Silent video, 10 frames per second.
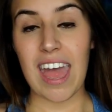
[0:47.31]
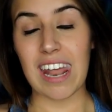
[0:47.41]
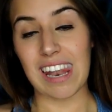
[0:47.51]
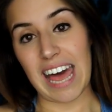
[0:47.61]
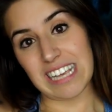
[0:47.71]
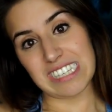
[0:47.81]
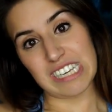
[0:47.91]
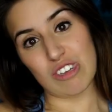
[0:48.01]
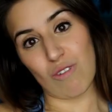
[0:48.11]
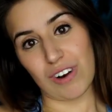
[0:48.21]
And
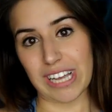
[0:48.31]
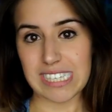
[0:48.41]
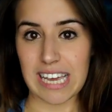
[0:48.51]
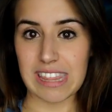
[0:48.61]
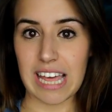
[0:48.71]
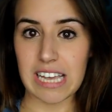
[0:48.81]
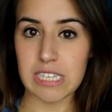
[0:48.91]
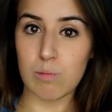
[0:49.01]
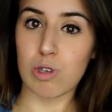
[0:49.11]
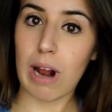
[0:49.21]
lastly, don't forget to hit that
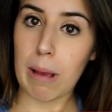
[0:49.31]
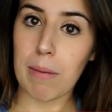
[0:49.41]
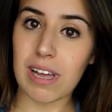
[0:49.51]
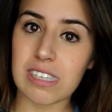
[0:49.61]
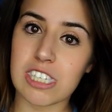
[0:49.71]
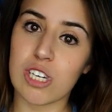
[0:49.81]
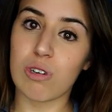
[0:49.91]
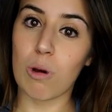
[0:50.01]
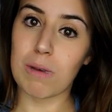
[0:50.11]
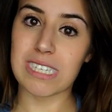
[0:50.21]
subscribe button so you
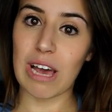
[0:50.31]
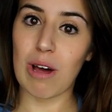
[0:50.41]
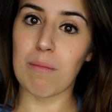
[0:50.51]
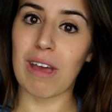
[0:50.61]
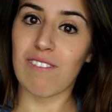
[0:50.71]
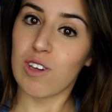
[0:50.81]
don't miss out on my